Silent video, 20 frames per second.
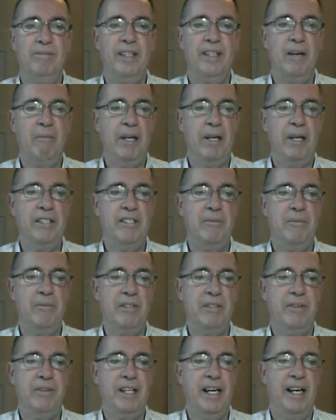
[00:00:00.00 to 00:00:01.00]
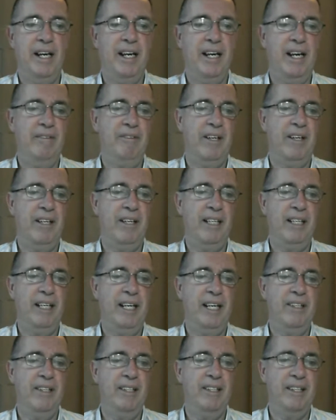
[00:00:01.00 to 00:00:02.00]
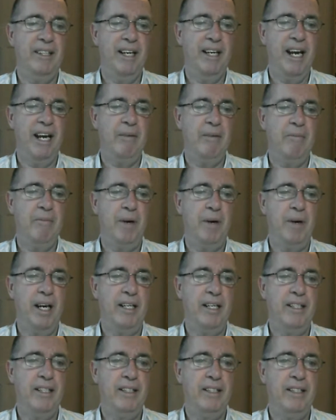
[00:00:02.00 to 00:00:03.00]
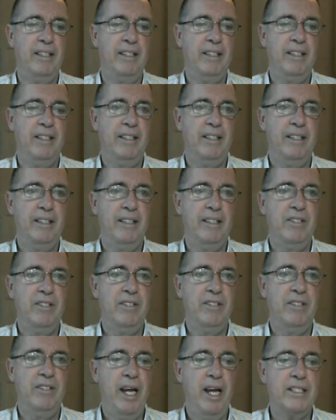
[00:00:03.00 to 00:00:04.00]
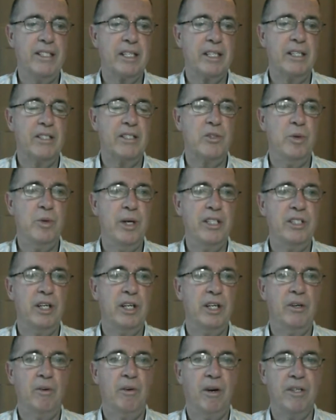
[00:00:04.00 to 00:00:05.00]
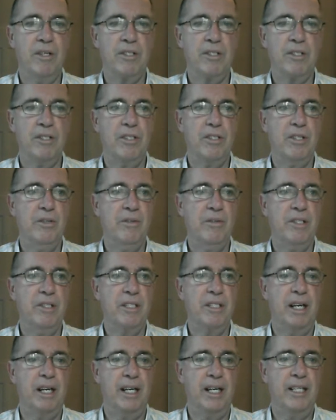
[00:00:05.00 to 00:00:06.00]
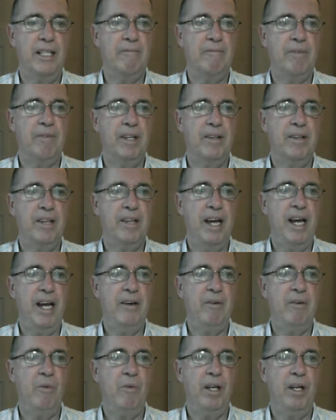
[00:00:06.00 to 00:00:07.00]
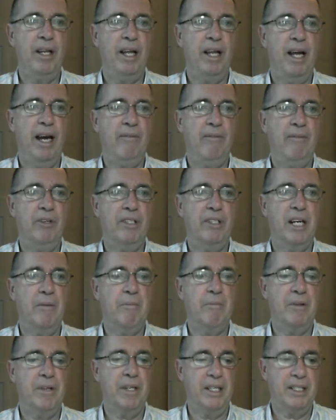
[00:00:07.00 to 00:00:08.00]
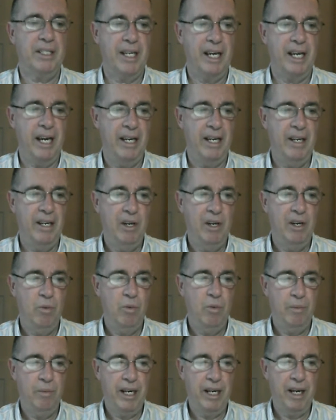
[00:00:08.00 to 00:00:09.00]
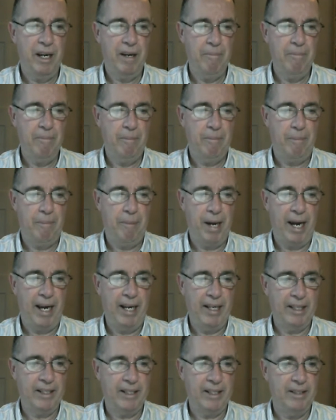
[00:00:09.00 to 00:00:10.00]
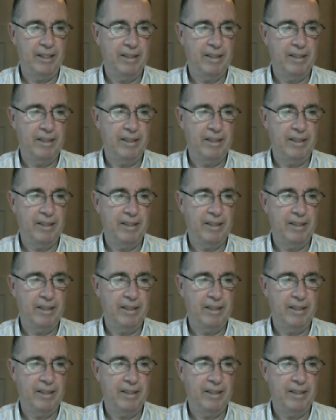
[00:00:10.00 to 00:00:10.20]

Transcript: did I play too much of it there? Have I given the game away? So let's switch across to the site, then we'll have a look at a couple of things there. When we come back,